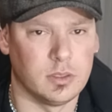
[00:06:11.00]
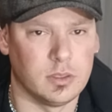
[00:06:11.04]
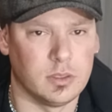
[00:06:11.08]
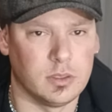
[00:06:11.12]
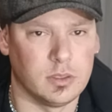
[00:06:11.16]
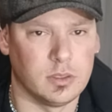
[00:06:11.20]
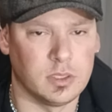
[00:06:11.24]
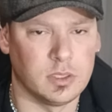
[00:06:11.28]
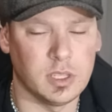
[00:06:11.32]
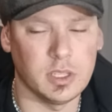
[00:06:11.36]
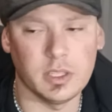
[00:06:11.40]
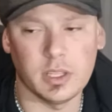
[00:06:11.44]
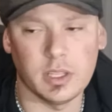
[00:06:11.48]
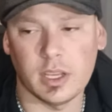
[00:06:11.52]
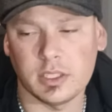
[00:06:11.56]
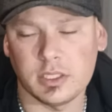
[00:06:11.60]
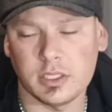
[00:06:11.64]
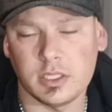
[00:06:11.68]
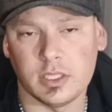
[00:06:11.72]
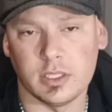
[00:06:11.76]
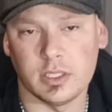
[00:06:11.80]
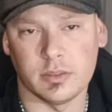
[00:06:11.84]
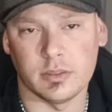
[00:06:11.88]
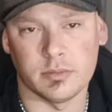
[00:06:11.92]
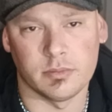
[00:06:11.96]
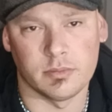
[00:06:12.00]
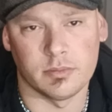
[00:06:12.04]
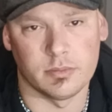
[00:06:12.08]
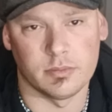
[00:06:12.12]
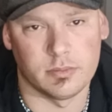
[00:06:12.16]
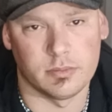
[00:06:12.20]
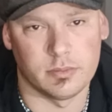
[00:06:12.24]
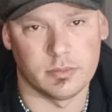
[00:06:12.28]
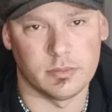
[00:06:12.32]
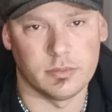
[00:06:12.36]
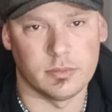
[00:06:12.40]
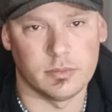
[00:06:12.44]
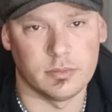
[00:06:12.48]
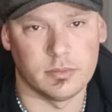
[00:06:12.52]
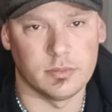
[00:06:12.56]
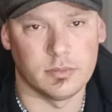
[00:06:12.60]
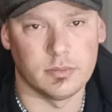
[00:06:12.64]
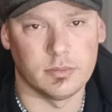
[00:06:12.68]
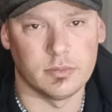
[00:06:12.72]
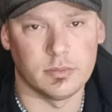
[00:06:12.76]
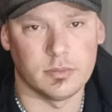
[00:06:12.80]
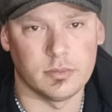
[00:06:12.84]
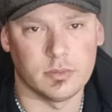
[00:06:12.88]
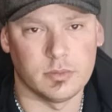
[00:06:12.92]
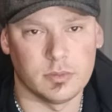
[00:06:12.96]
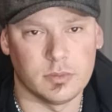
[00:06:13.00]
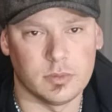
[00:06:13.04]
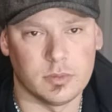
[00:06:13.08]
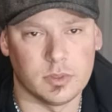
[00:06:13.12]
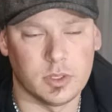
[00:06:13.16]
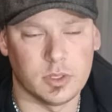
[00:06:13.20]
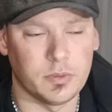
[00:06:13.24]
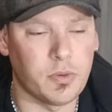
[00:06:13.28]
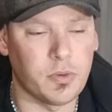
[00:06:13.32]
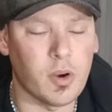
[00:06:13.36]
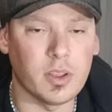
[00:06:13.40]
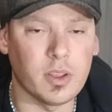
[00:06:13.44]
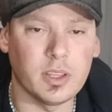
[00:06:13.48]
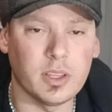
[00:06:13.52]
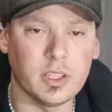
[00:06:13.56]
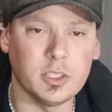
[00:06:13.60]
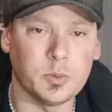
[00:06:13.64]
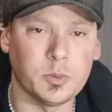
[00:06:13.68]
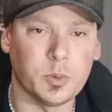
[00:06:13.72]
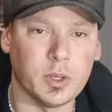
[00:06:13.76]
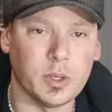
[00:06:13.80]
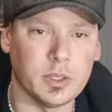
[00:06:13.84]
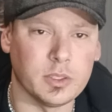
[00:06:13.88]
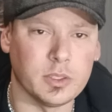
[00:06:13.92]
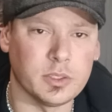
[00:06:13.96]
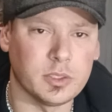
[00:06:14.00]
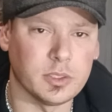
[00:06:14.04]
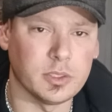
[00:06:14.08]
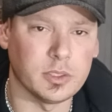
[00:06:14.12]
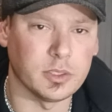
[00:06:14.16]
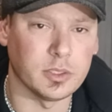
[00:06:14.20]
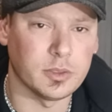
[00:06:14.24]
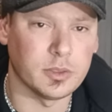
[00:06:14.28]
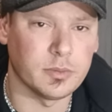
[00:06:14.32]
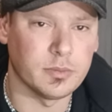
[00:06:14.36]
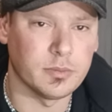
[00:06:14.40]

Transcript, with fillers: Send us in to find these weaknesses.